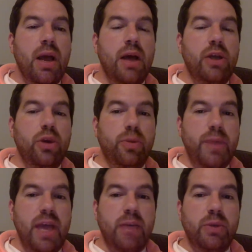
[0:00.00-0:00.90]
you'll
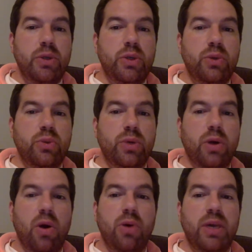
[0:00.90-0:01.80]
be able to
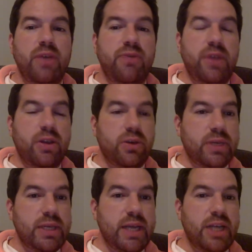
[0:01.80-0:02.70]
recall key figures
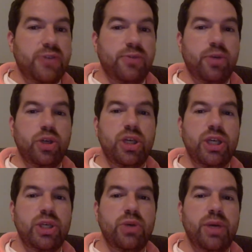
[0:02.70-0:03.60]
and dates from church
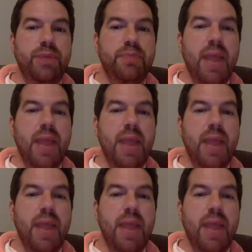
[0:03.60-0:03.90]
history,